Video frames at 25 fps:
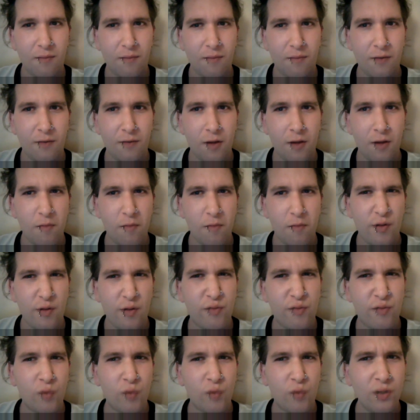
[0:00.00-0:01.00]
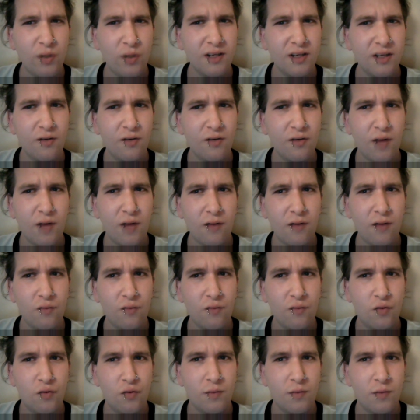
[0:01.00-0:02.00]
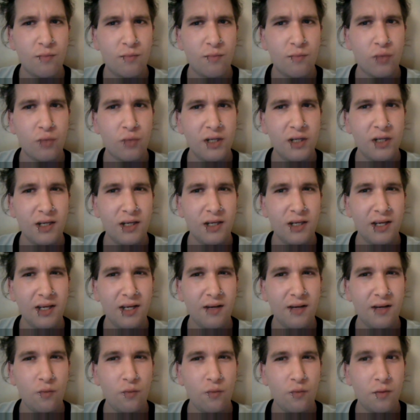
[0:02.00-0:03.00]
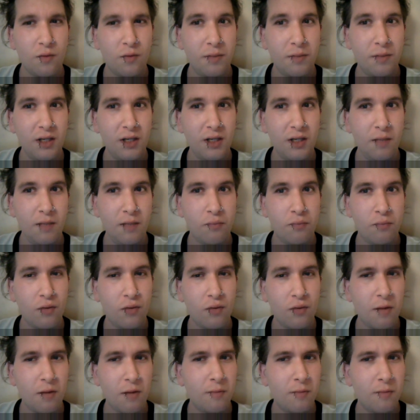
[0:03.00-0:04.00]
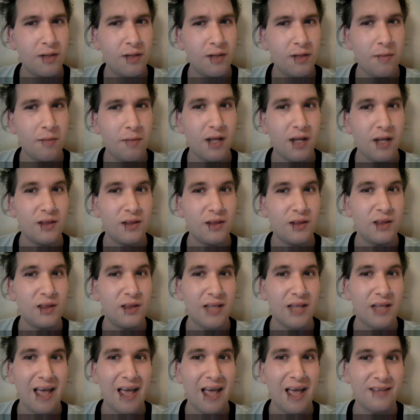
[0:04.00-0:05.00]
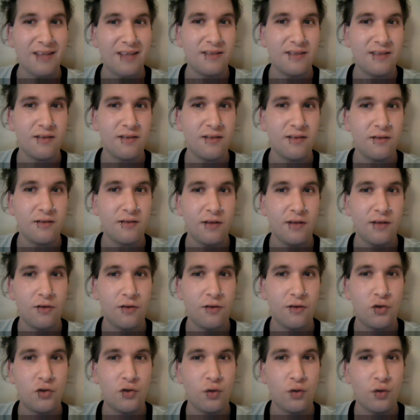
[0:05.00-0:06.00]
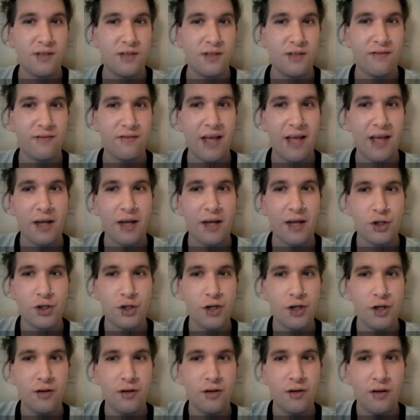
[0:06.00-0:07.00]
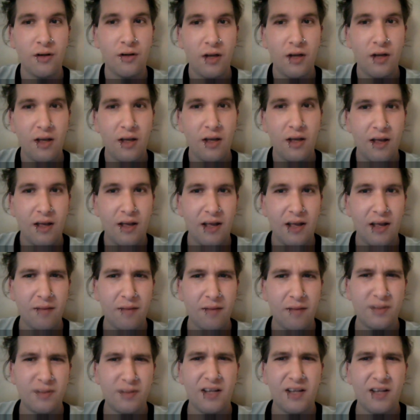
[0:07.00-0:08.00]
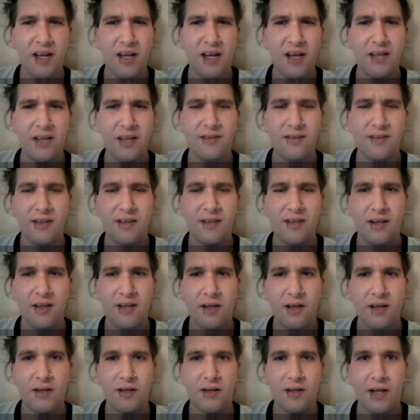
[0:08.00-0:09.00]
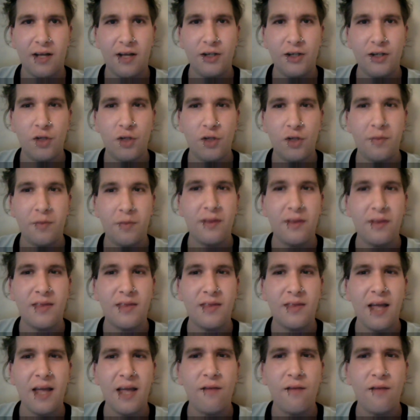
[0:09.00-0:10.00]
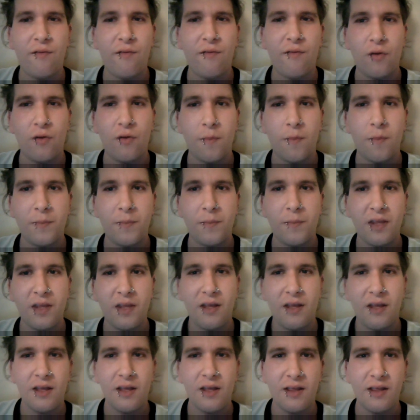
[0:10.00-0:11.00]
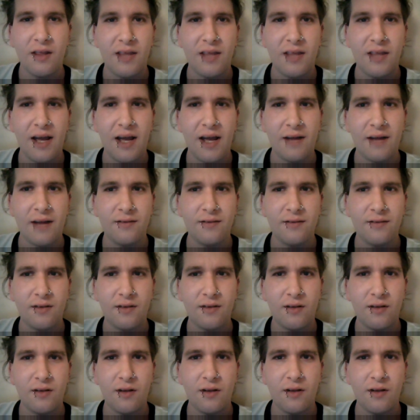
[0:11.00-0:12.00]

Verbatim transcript: Um, um, throwing it around the room and breaking it would be probably my last choice of action. And besides, I should be thankful that